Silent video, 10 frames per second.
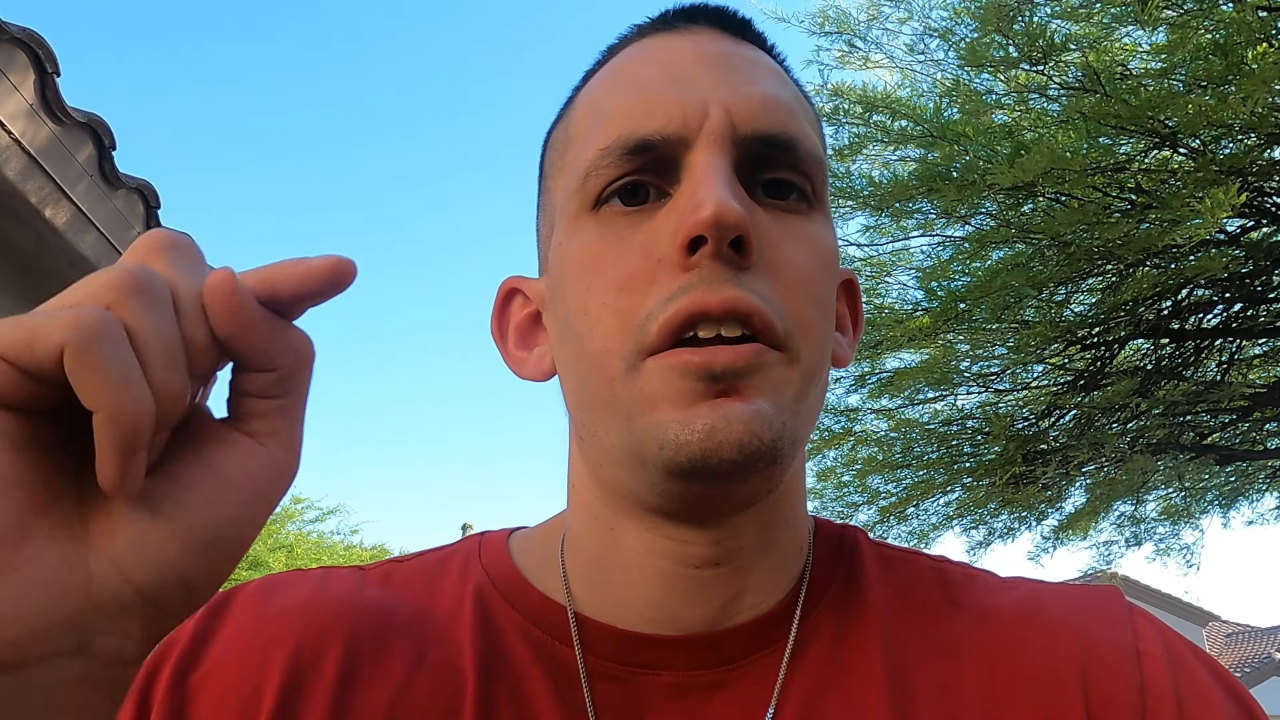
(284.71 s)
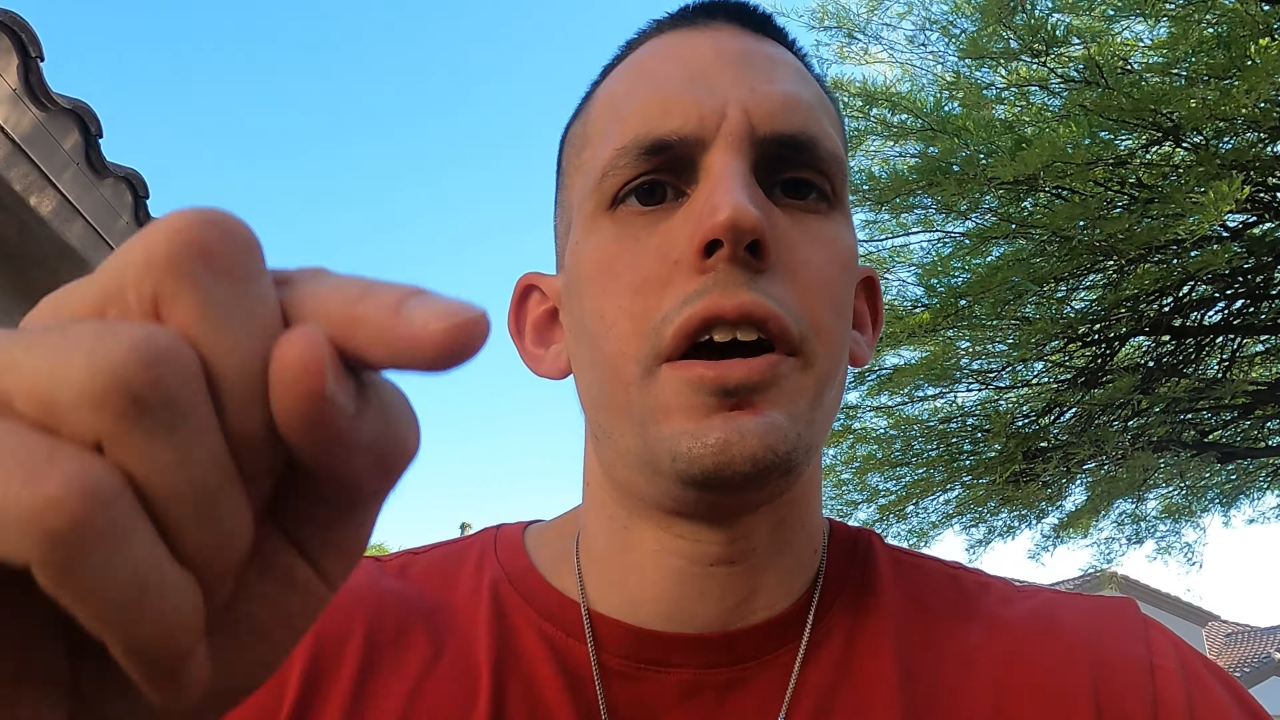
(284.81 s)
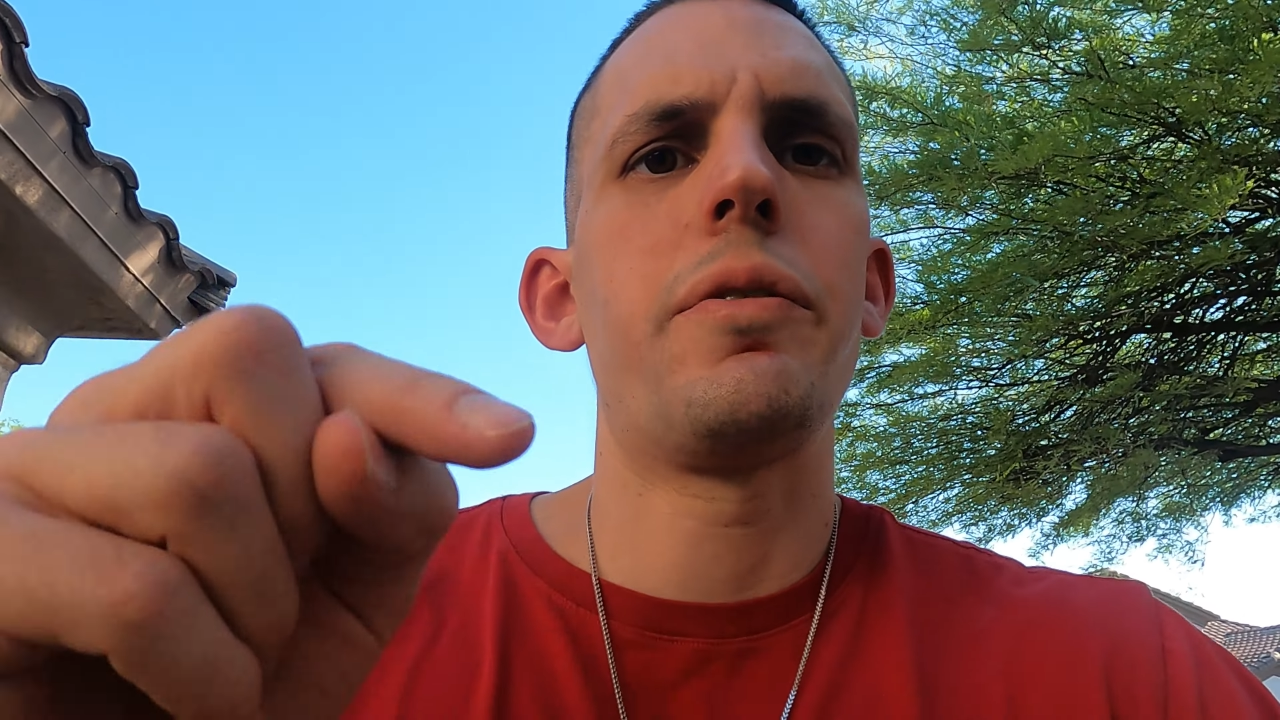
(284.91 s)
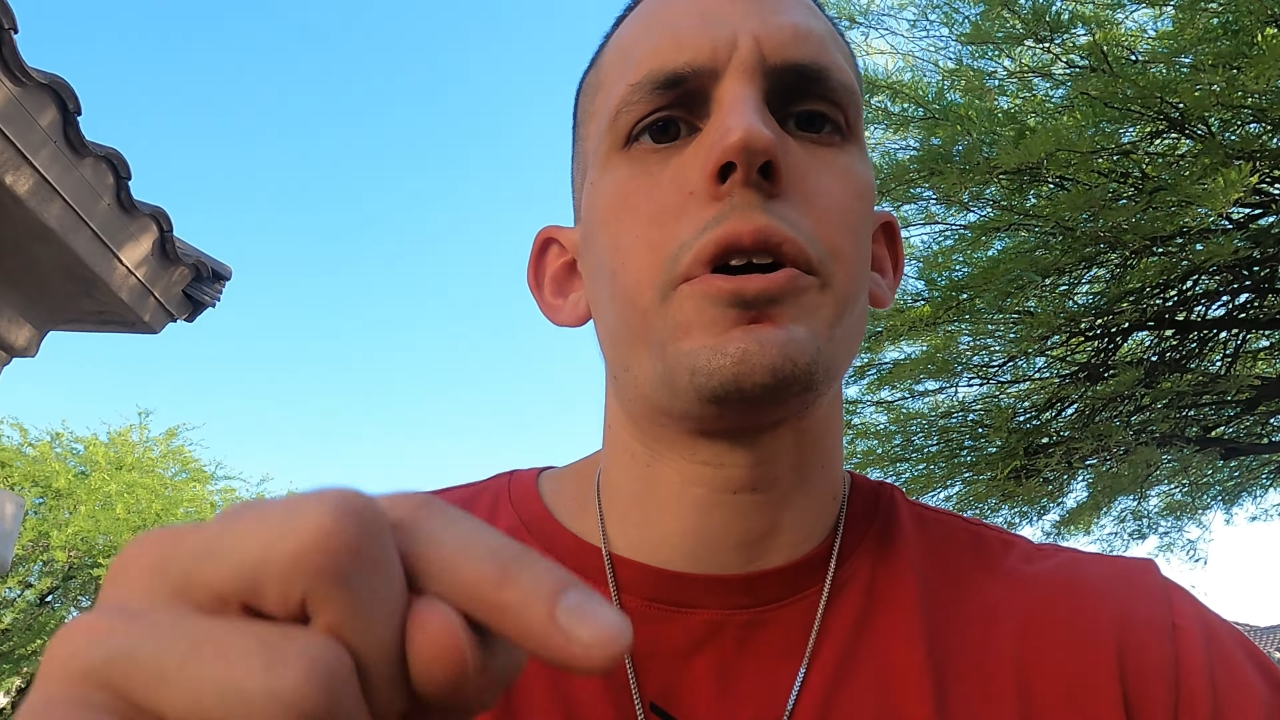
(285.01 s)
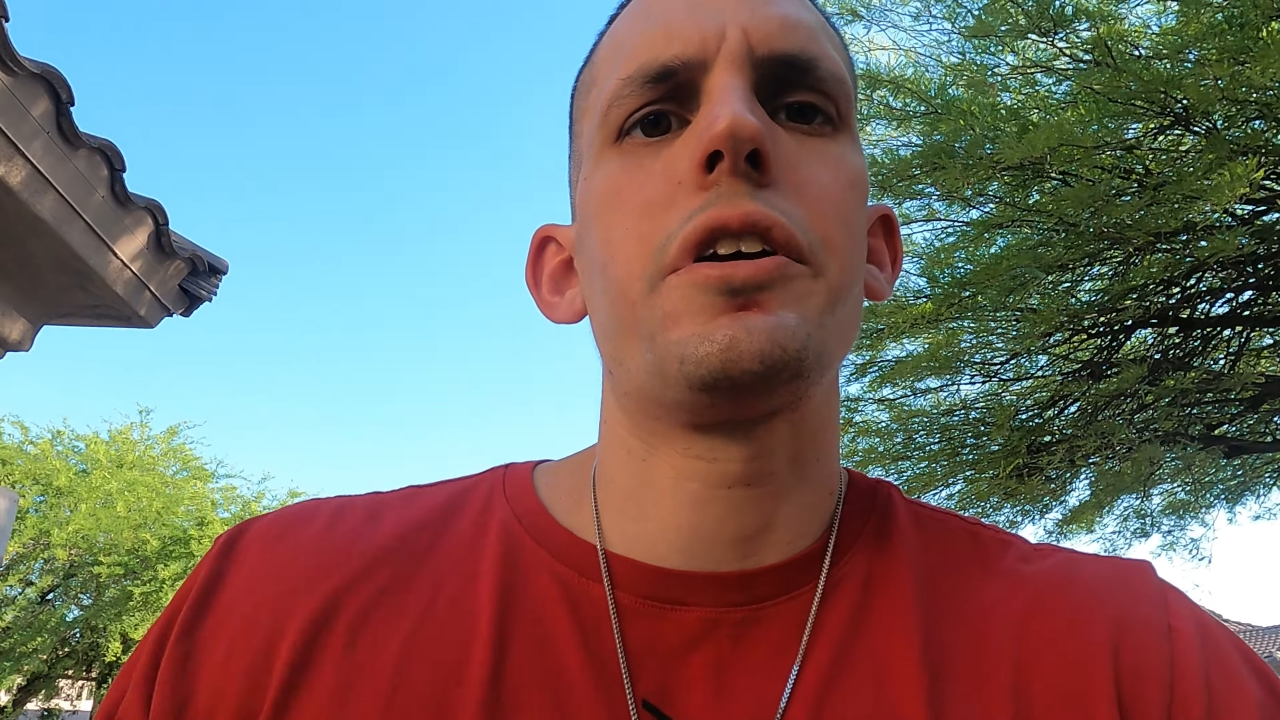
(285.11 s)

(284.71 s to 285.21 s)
never